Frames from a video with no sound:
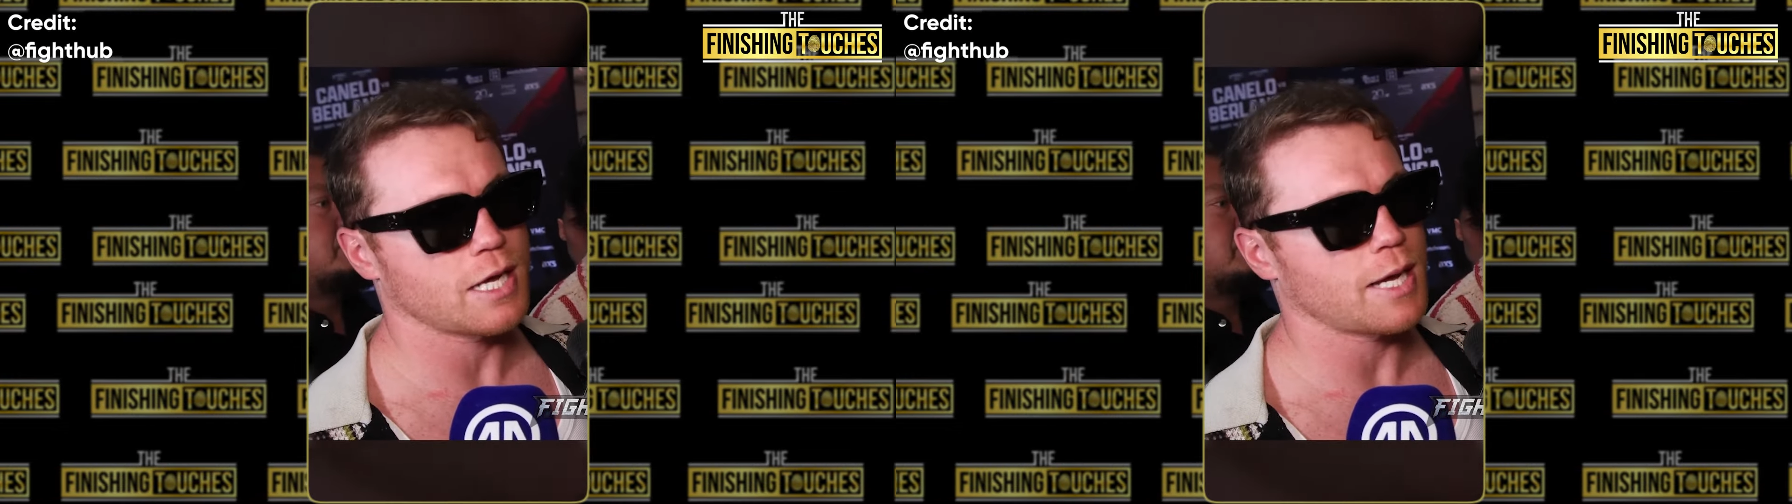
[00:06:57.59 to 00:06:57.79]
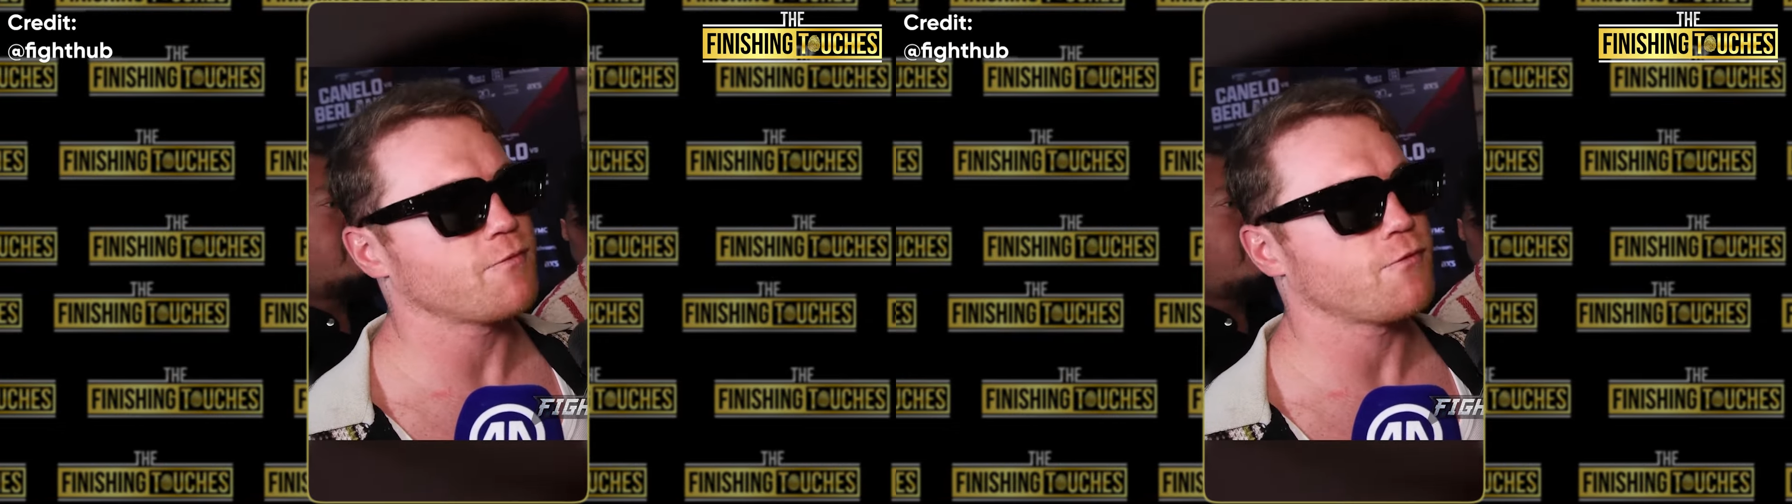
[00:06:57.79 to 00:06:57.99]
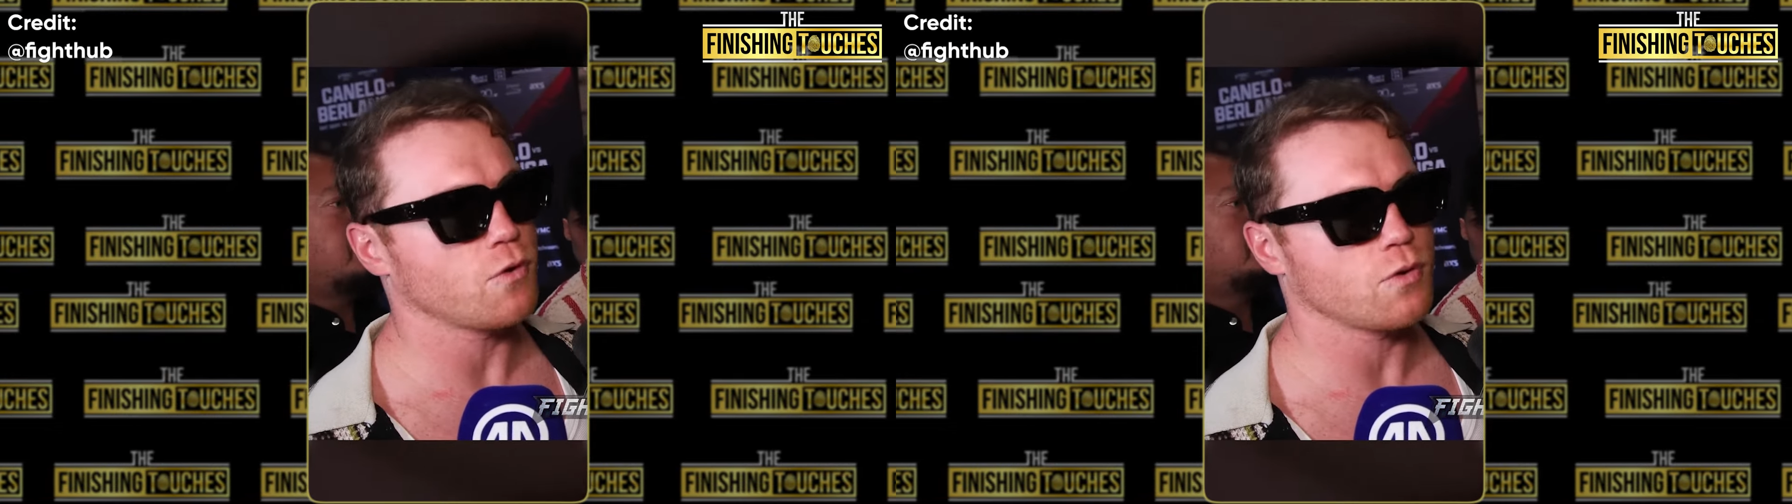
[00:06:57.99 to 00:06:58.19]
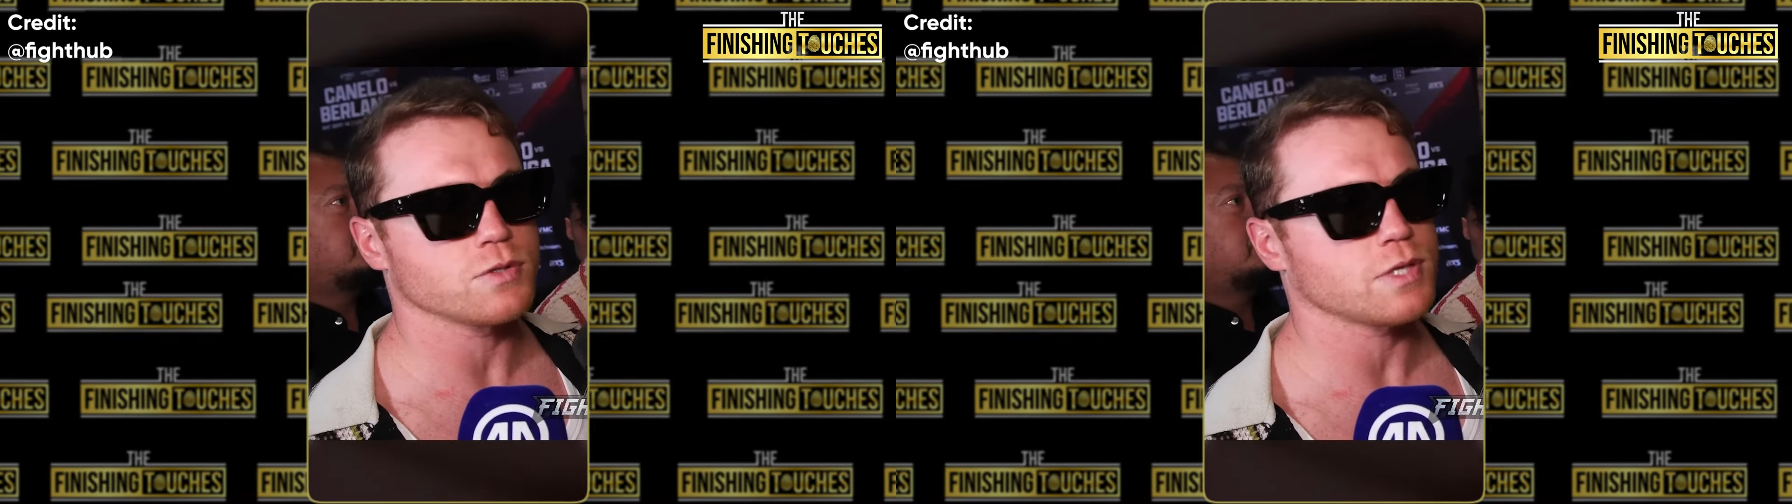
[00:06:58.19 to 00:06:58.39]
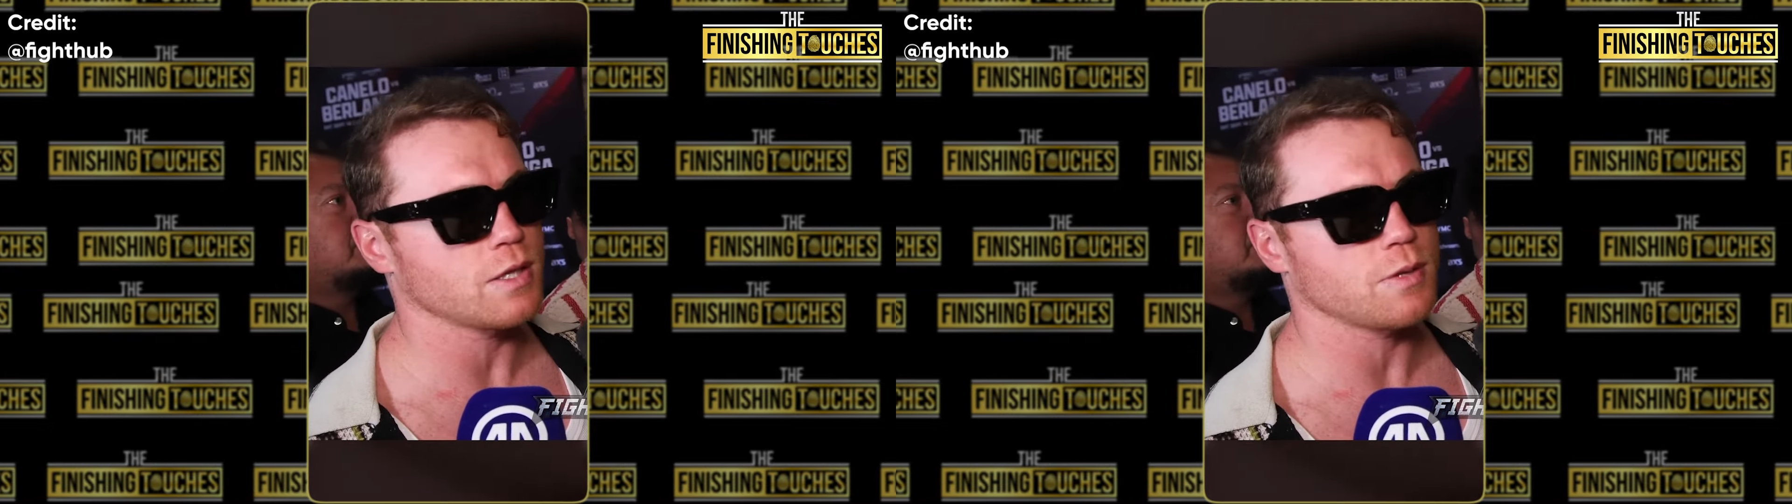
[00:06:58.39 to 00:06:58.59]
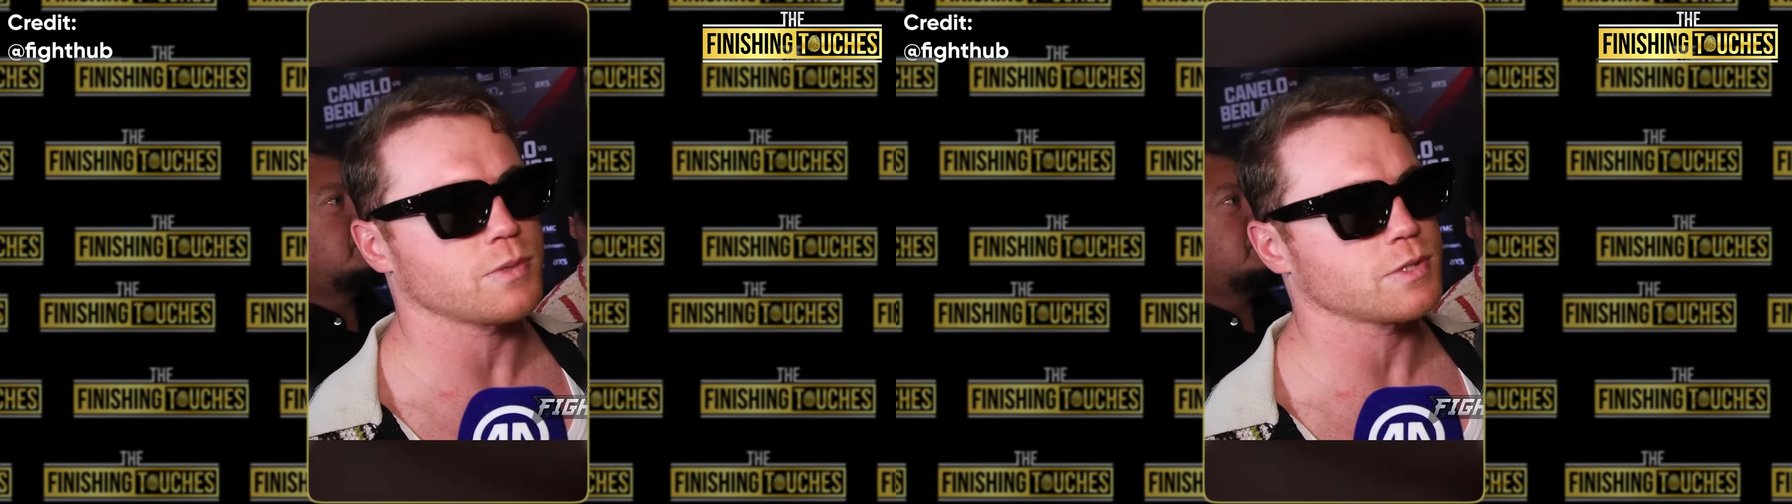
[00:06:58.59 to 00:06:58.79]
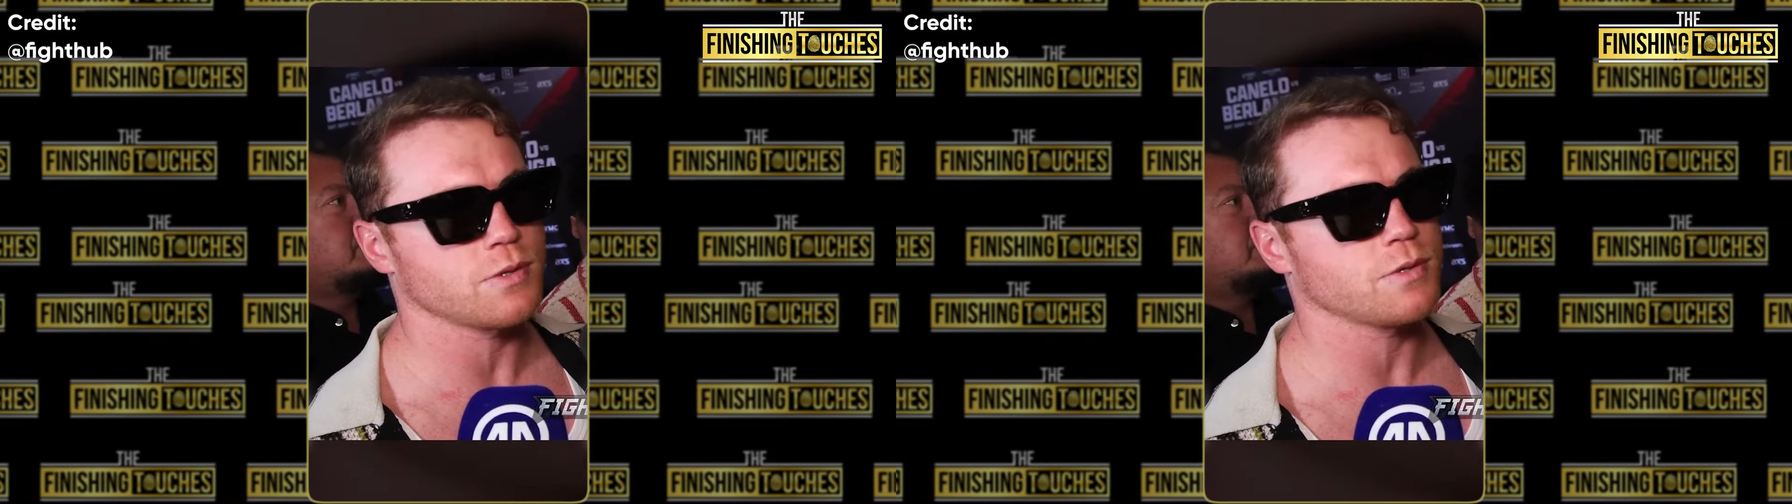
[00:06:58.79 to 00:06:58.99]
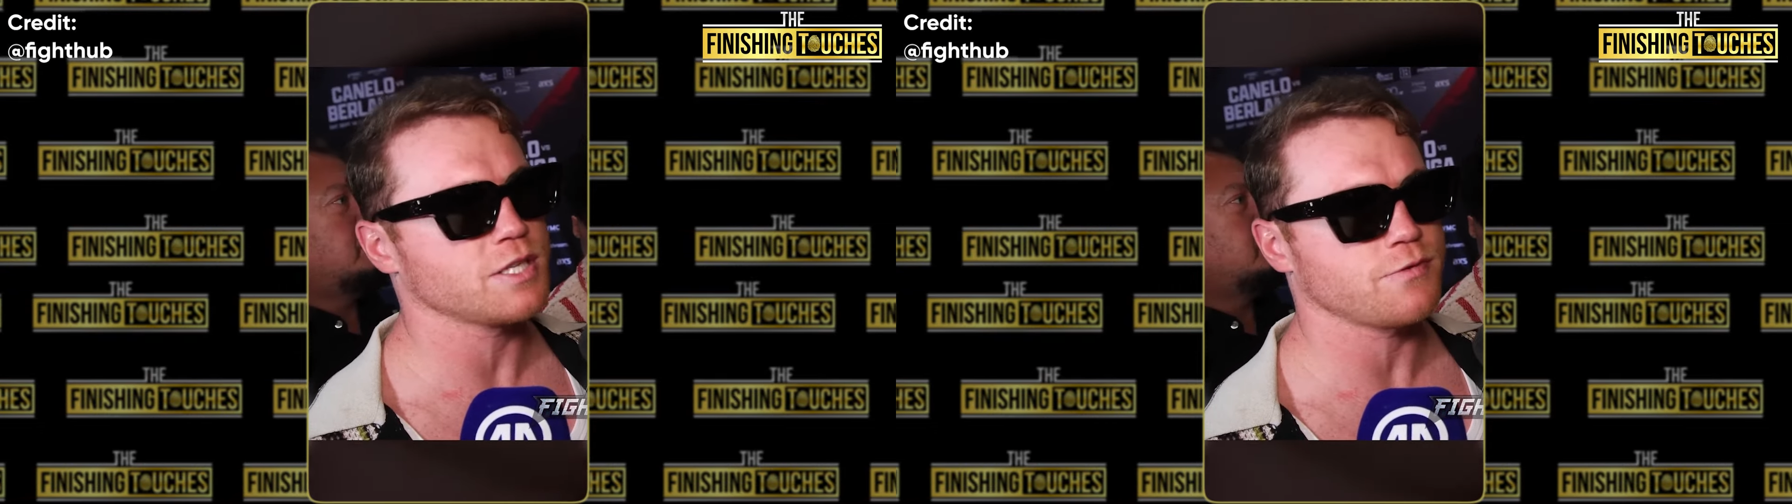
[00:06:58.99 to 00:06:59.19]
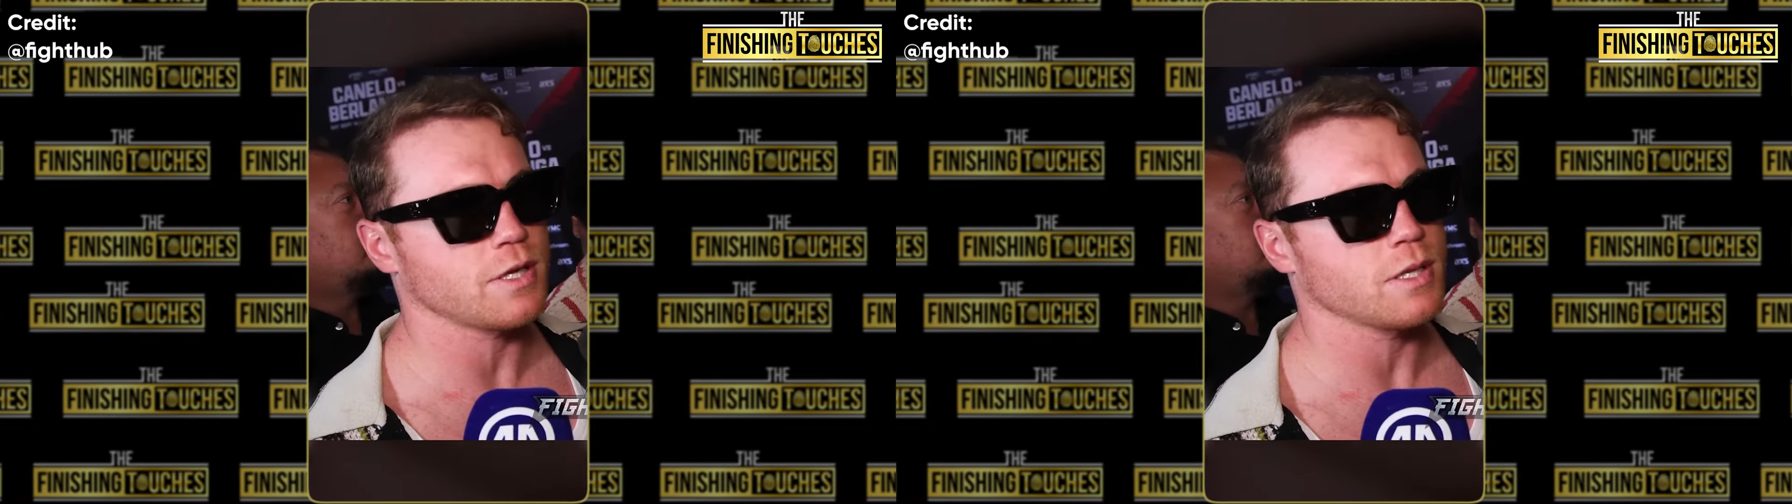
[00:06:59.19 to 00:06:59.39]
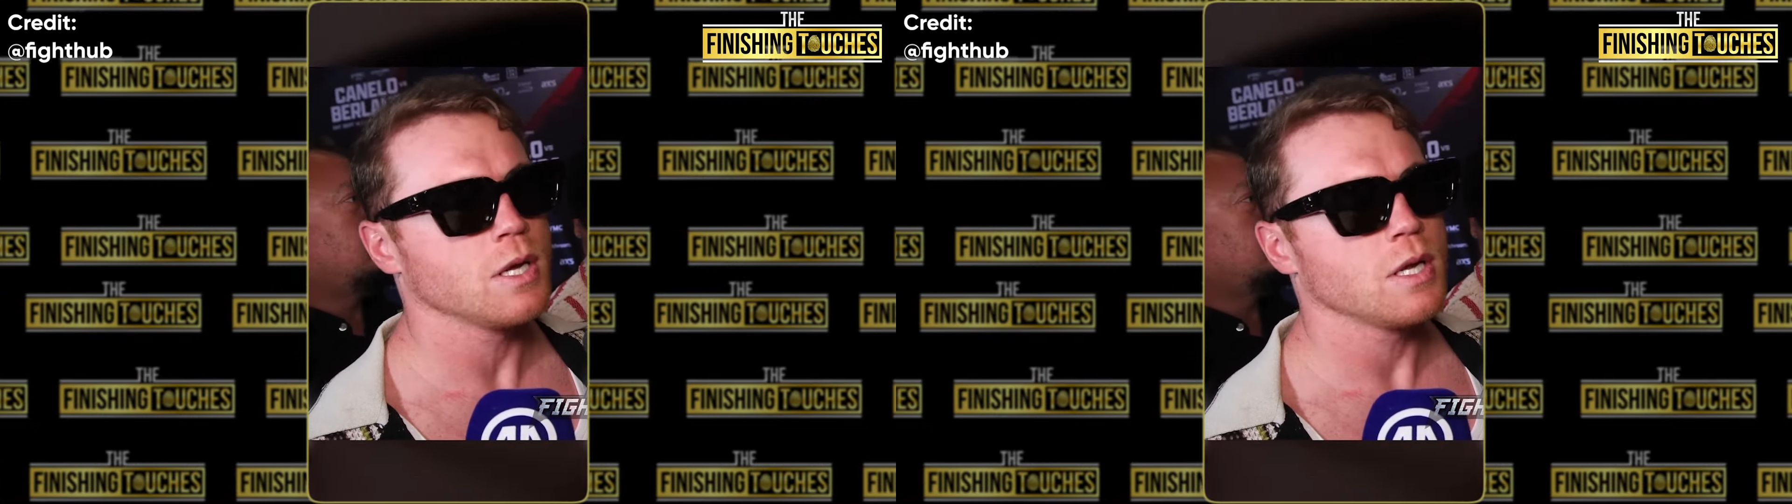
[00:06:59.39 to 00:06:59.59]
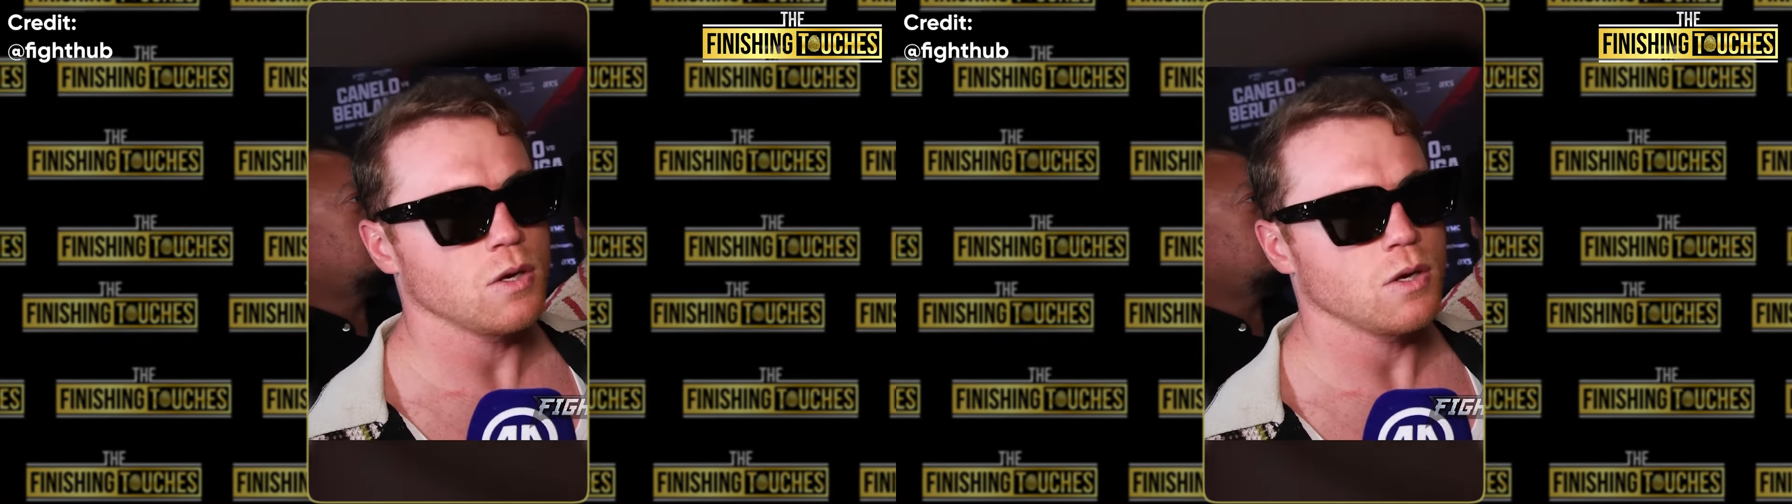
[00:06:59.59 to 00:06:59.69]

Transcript: I'm focused 100% on this fight.